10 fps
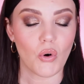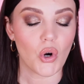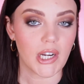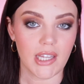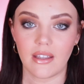
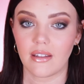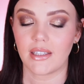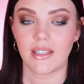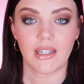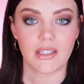or anything
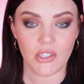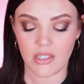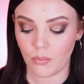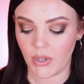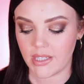like that. It's
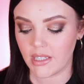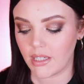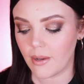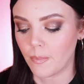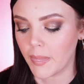just a pressed glitter.